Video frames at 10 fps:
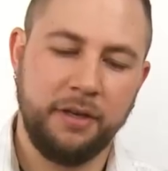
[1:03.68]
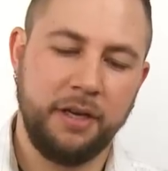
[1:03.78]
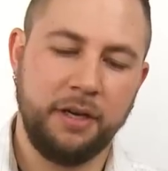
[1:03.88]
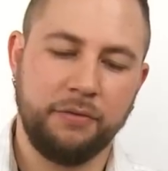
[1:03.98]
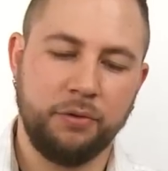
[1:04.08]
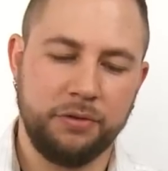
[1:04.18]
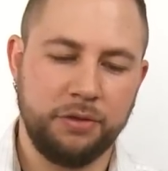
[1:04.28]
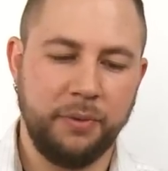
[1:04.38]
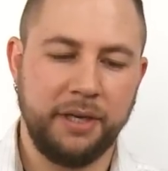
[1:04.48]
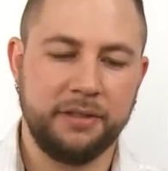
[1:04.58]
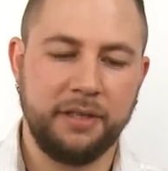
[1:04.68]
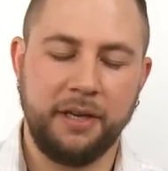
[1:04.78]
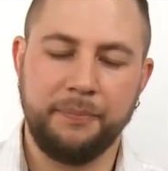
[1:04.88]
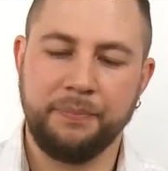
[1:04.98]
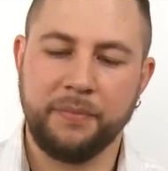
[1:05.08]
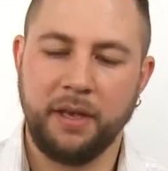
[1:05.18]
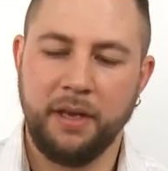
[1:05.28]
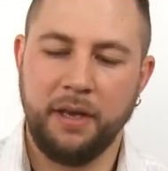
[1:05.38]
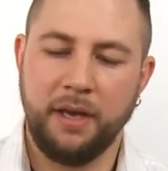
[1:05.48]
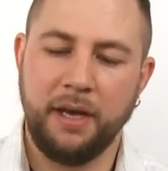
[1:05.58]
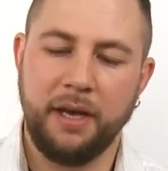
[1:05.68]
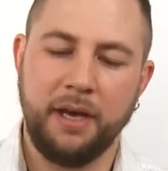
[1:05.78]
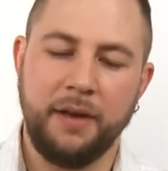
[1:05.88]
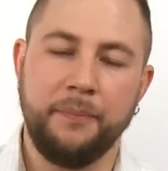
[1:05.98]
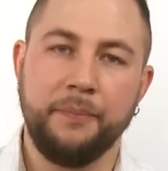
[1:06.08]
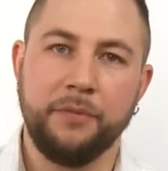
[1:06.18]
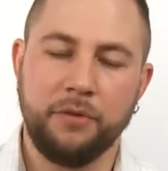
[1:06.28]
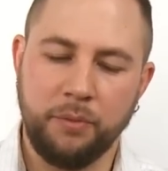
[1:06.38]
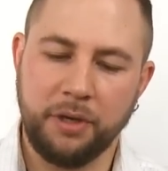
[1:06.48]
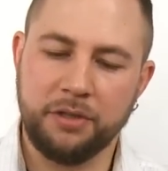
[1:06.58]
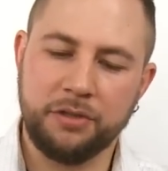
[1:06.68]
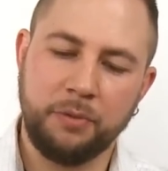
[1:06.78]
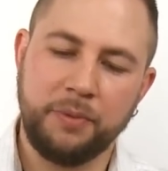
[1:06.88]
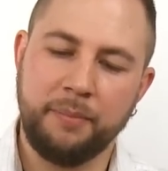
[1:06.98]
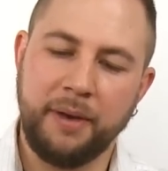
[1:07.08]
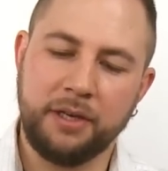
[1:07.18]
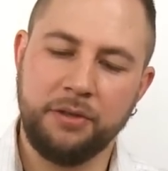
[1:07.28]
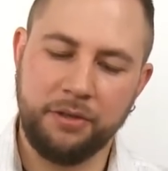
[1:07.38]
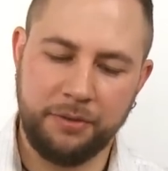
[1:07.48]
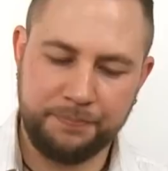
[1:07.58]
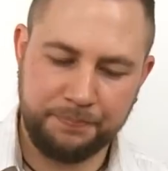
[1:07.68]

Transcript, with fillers: and of course a wiggle tail. Um, so we're going to start with the back hook,